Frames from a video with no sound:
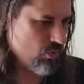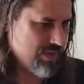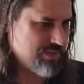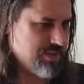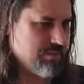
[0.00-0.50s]

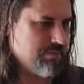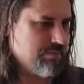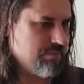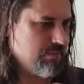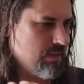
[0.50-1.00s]
wisdom,
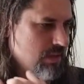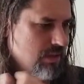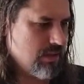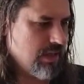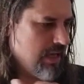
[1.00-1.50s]

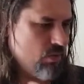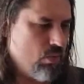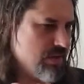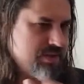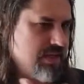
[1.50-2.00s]
and
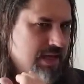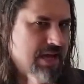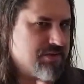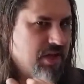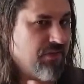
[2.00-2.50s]
it
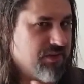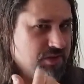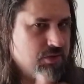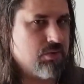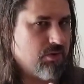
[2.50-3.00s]
has nothing to
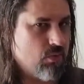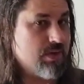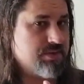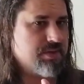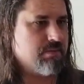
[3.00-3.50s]
do with
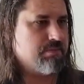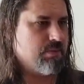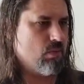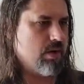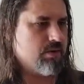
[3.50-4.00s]
wisdom. But
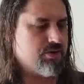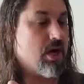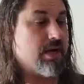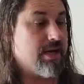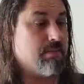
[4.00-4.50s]
when they're
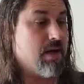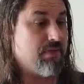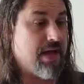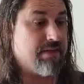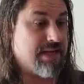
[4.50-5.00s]
talking about
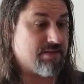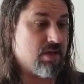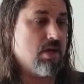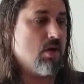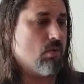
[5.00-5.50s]
that, that's
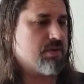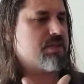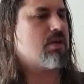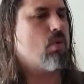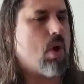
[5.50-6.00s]
what's
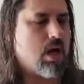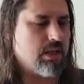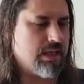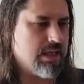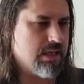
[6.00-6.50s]
the
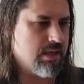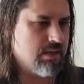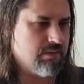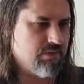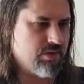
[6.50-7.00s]
quality
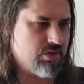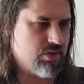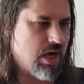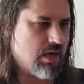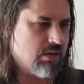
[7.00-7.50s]
of the
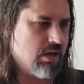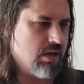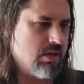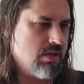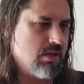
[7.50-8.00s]

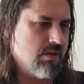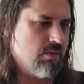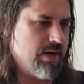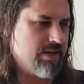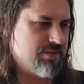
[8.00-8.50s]
chakra
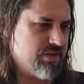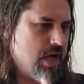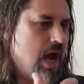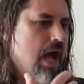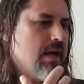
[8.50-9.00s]
when it's
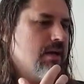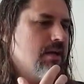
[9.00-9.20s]
not